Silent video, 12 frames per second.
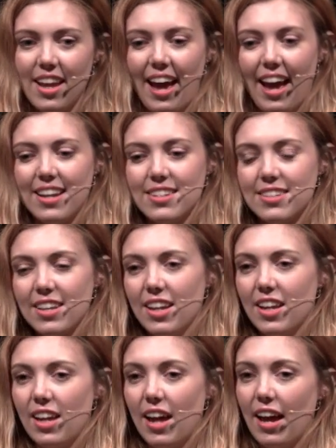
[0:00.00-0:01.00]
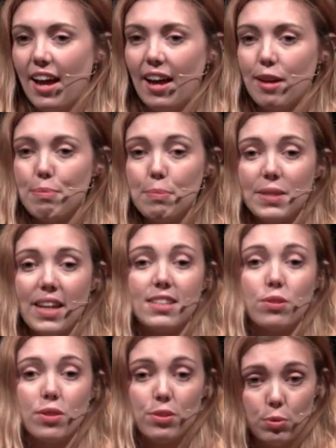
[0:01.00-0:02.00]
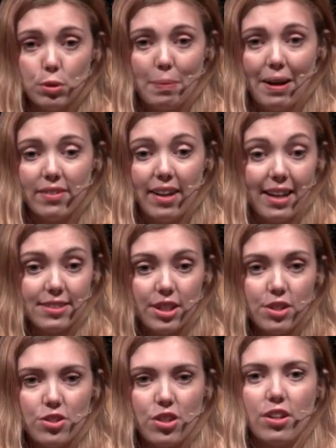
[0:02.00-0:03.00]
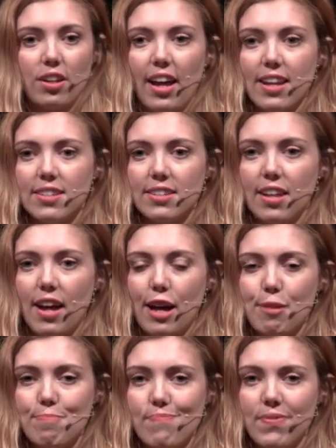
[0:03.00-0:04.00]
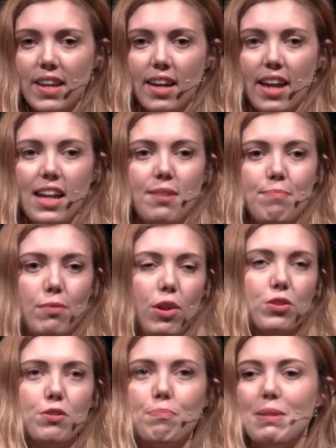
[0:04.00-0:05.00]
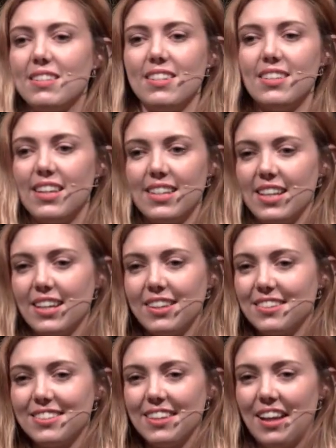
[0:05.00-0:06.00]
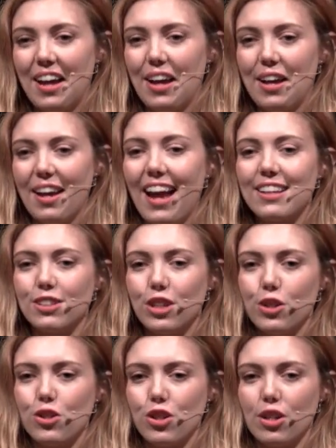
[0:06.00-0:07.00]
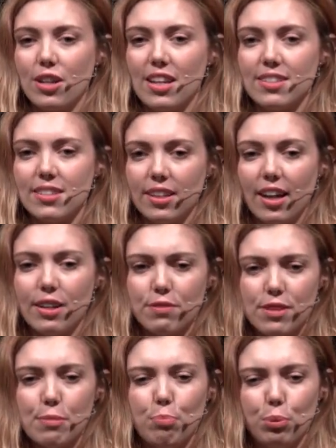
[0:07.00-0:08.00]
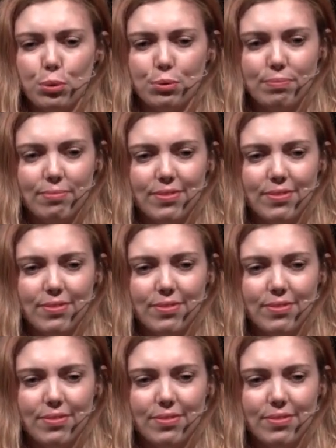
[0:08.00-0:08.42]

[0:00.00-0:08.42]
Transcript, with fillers: And uh, people say it's, it's all about execution. And um, in lots of business settings, uh, execution is a kind of simple